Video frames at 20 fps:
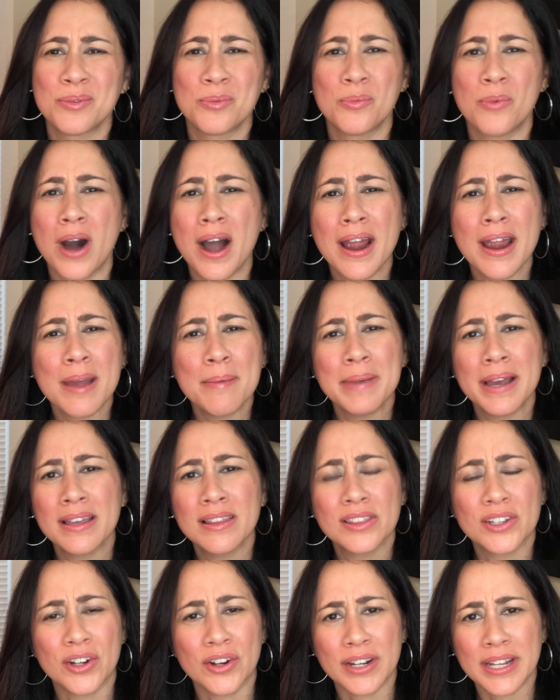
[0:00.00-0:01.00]
why am I
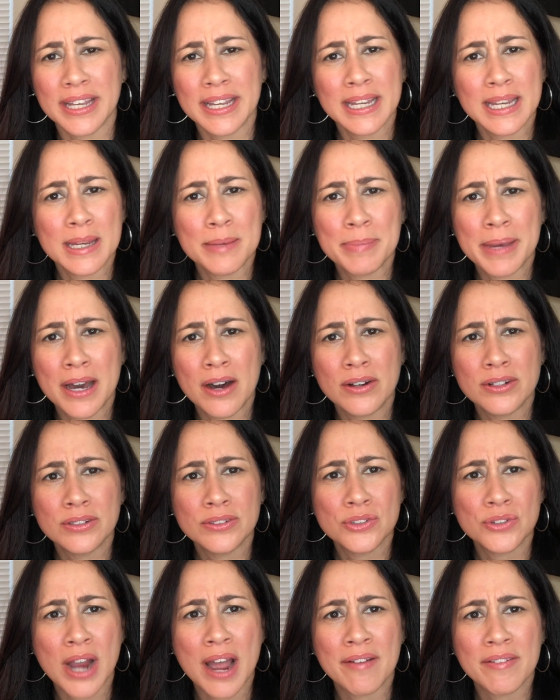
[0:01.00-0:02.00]
learning
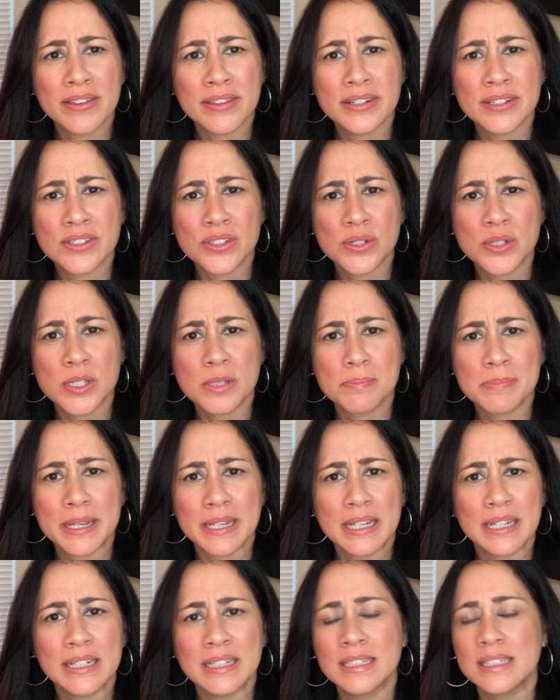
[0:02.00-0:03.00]
about traveling to
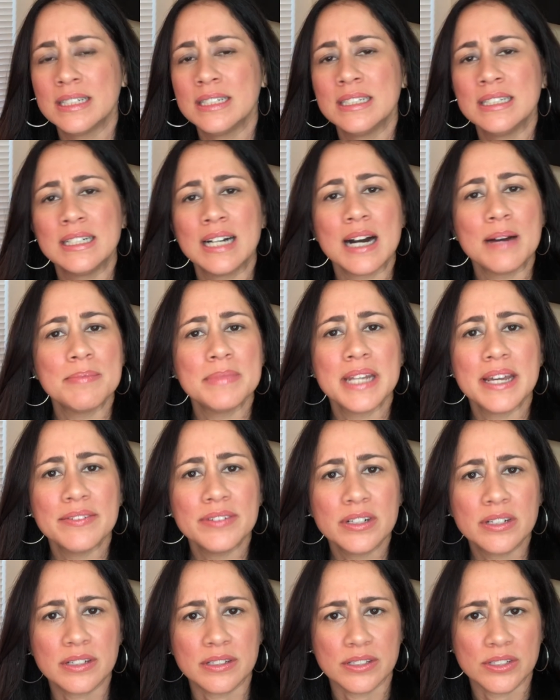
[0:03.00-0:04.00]
Spain? I'm
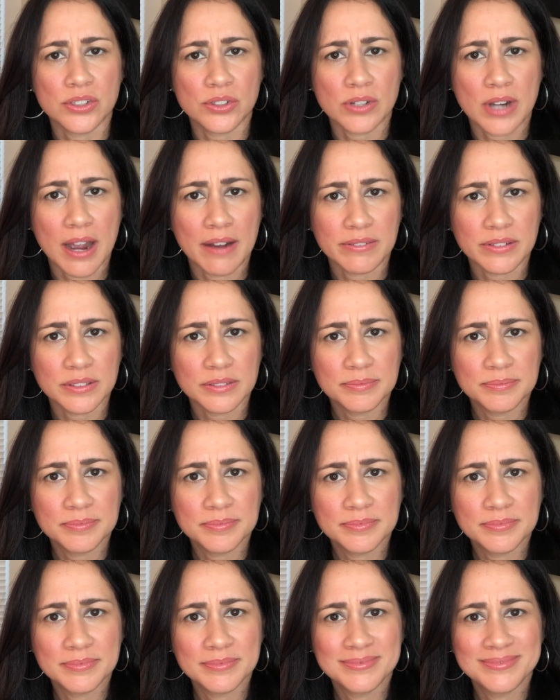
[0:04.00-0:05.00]
never gonna travel.
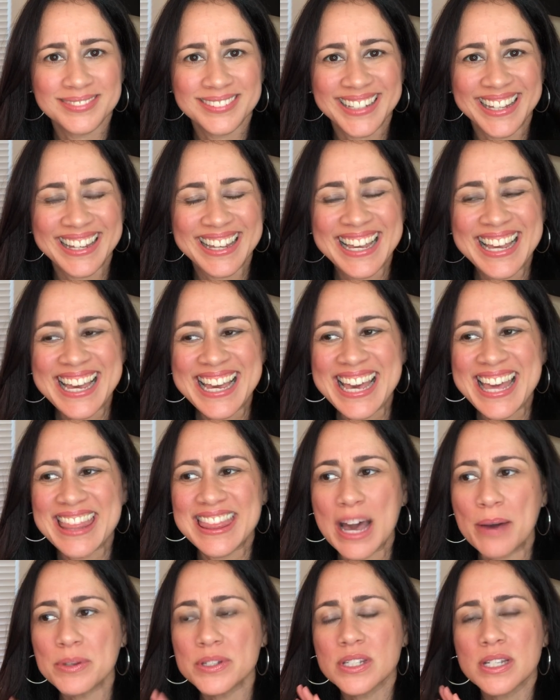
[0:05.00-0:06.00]
Like,
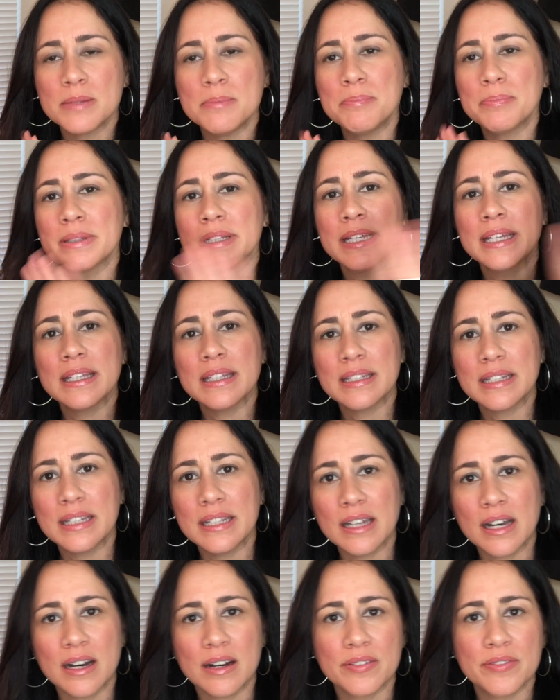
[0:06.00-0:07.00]
that was
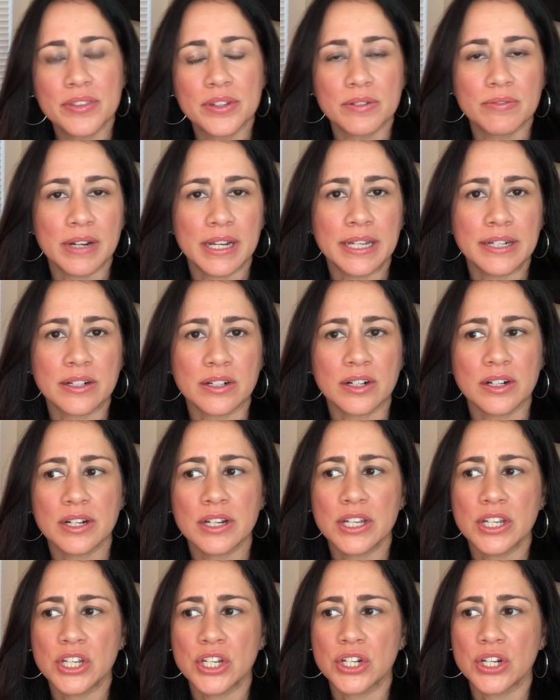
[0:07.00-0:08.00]
completely off the radar.
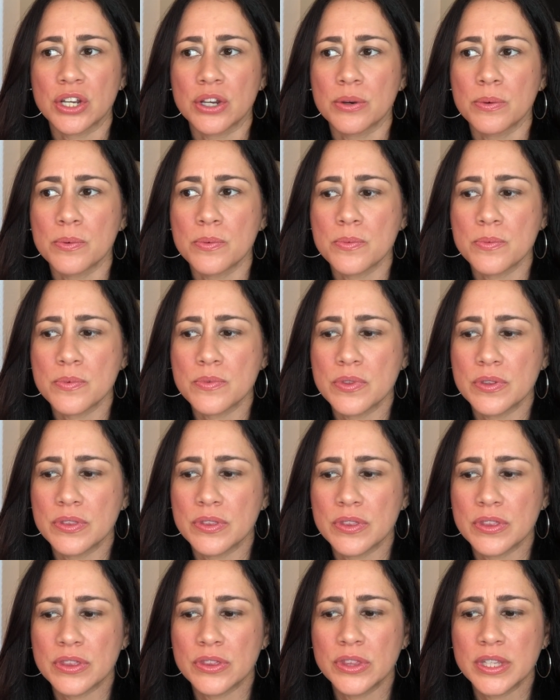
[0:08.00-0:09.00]

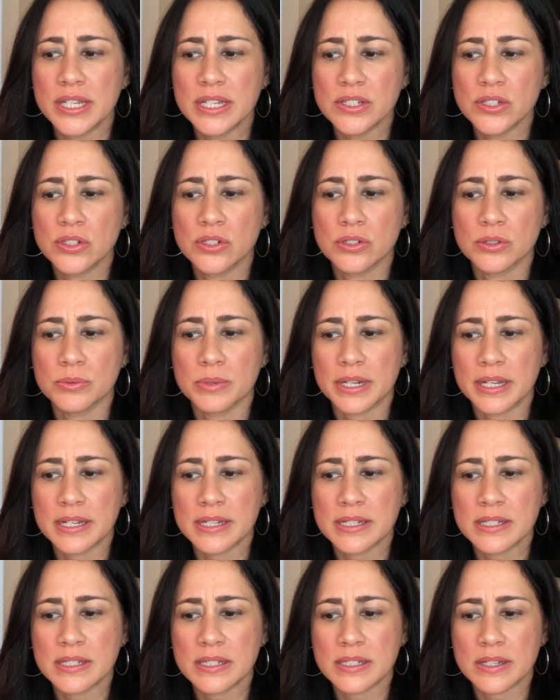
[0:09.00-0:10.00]
These
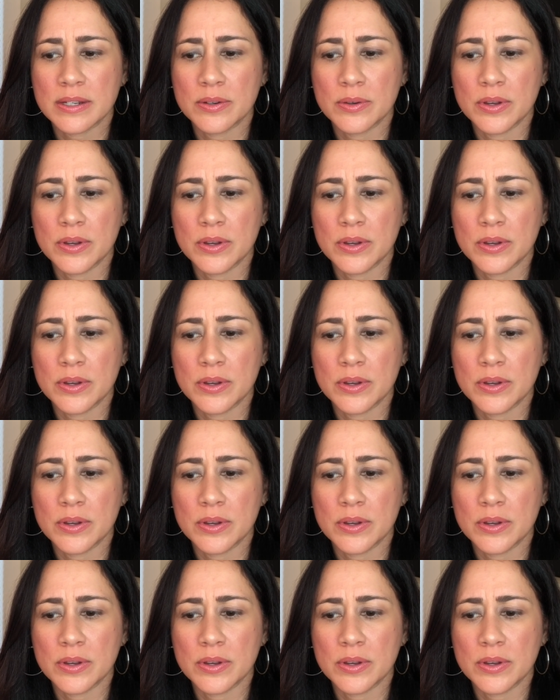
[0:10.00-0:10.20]
students,